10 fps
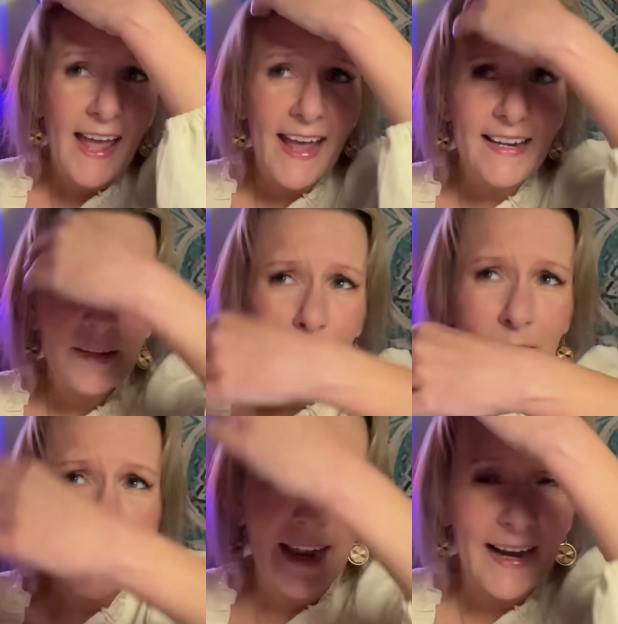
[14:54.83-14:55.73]
hate it
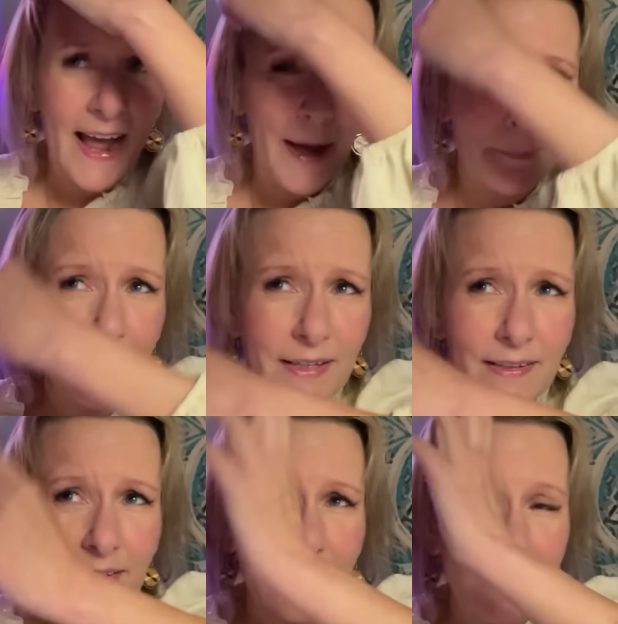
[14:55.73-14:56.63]
when that
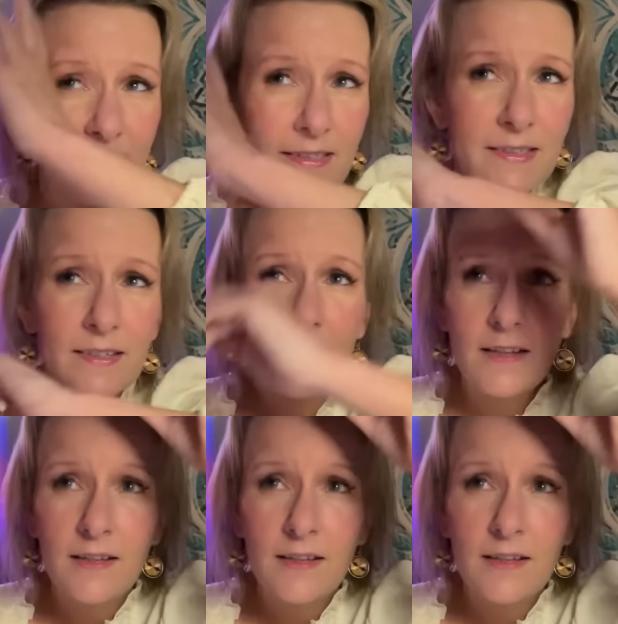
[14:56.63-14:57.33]
happens.